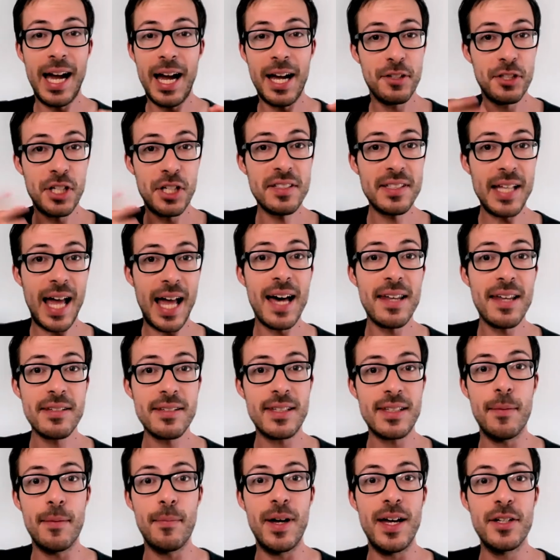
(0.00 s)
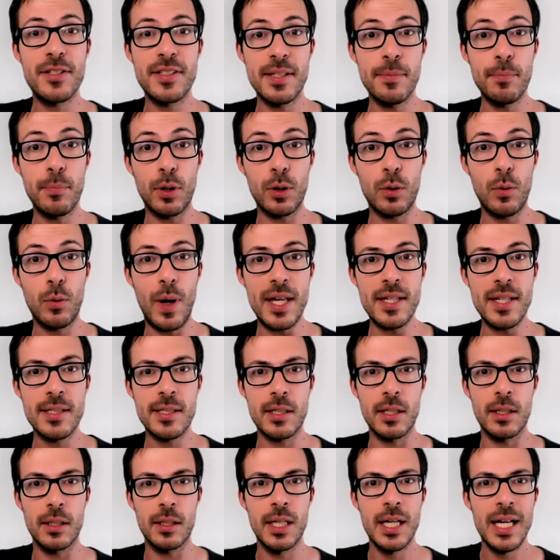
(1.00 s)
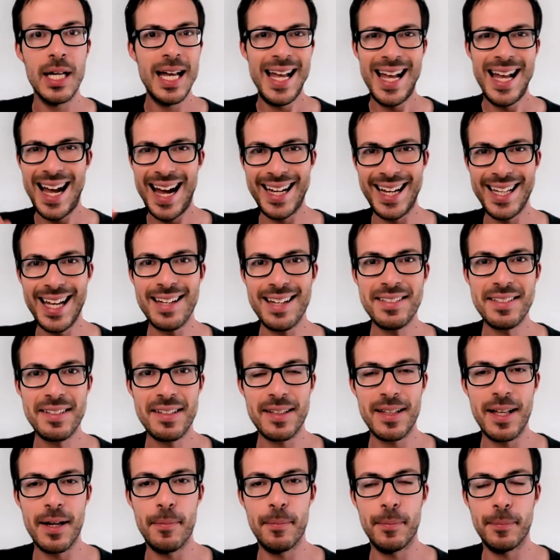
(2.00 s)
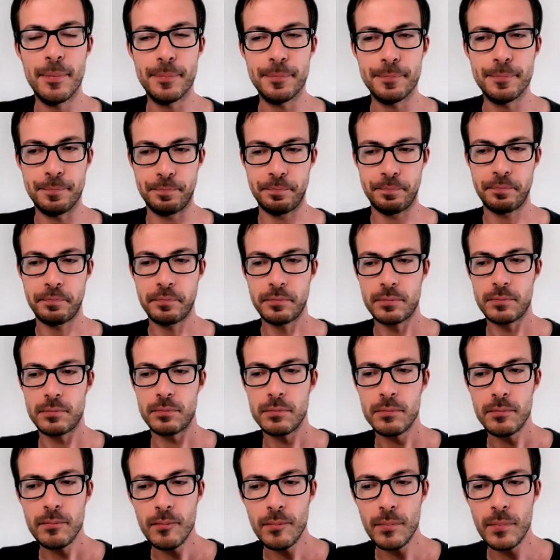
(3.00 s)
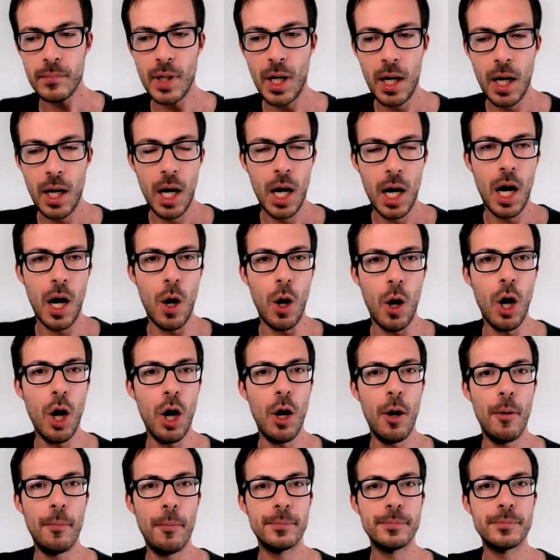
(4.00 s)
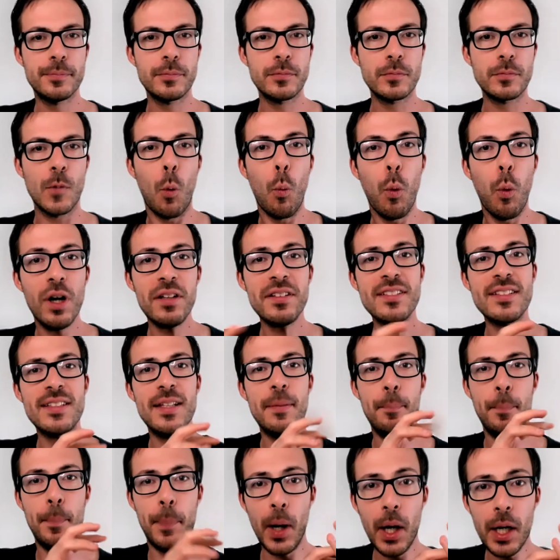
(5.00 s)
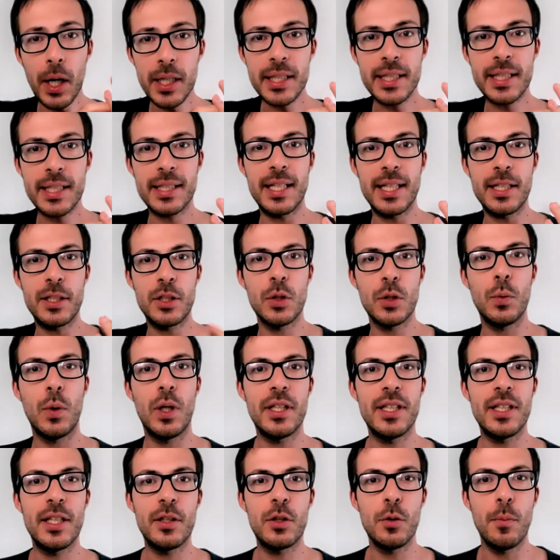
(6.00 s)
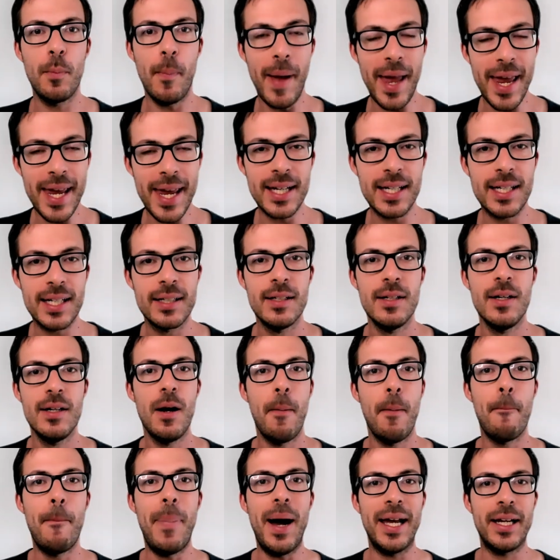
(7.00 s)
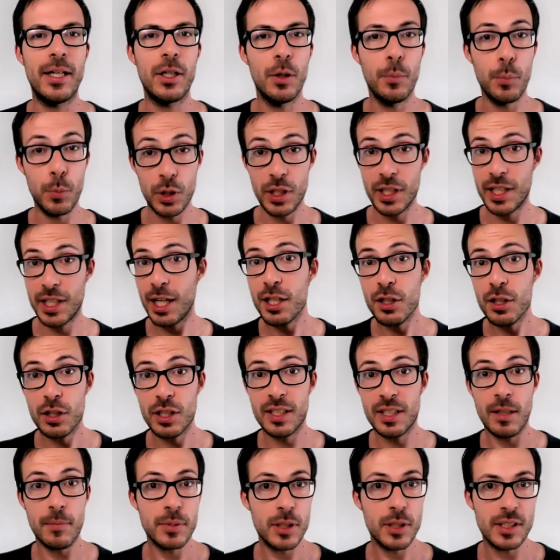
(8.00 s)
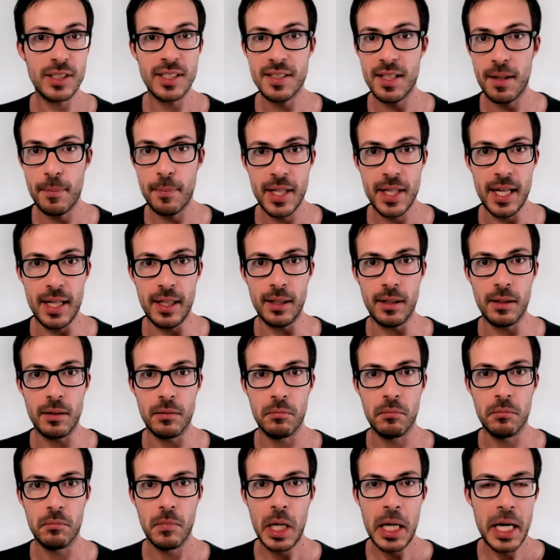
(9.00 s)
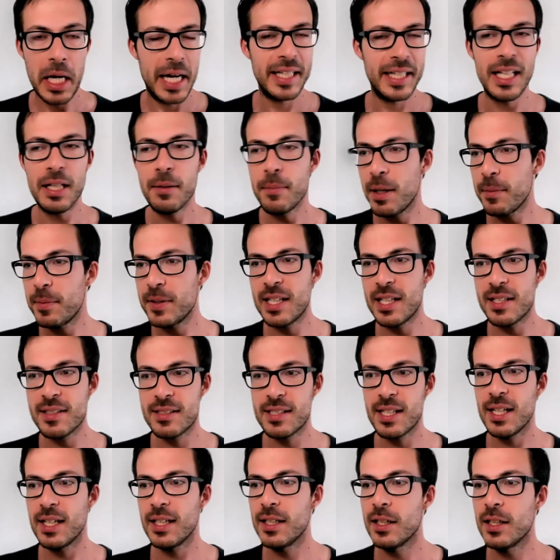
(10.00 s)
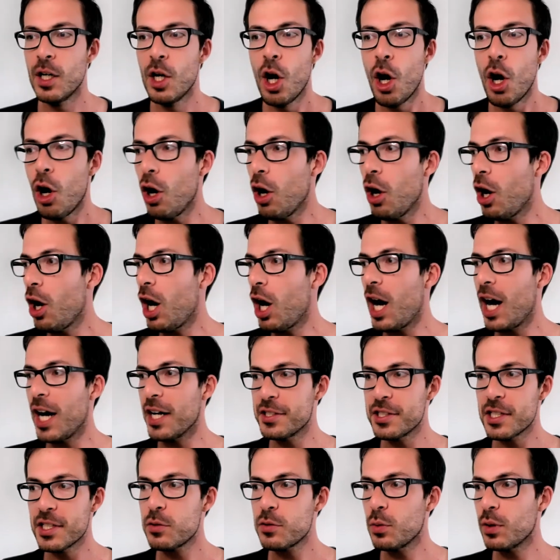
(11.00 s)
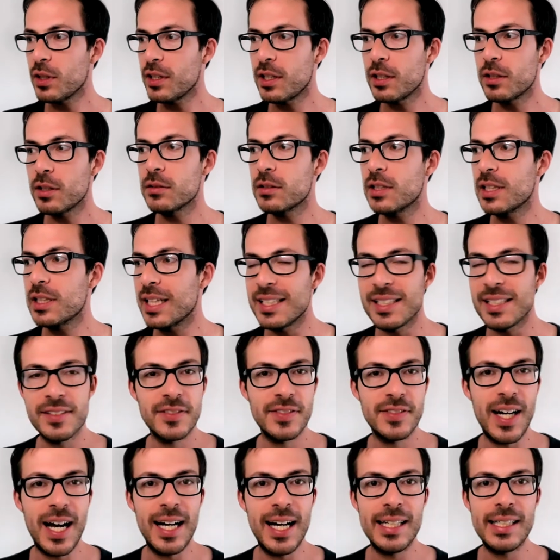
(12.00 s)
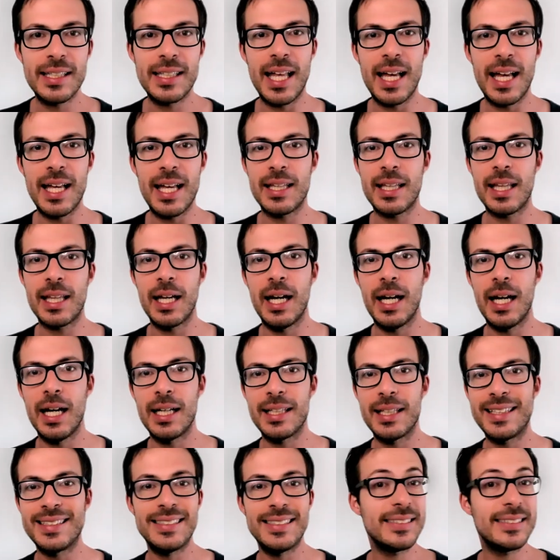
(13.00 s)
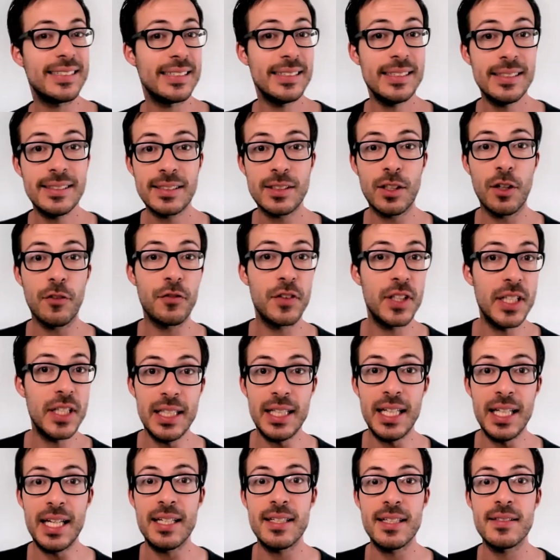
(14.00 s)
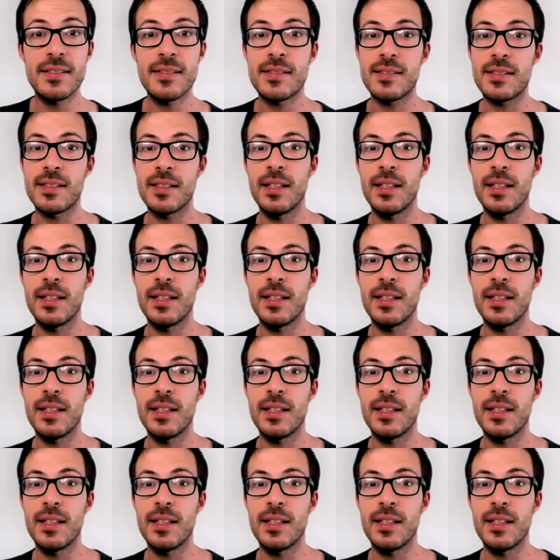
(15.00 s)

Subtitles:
just ask them a simple question. I ask them, what's the point that you wanted to make by communicating the progress update? And then maybe they say, oh, I just wanted to clarify that there is a risk of delays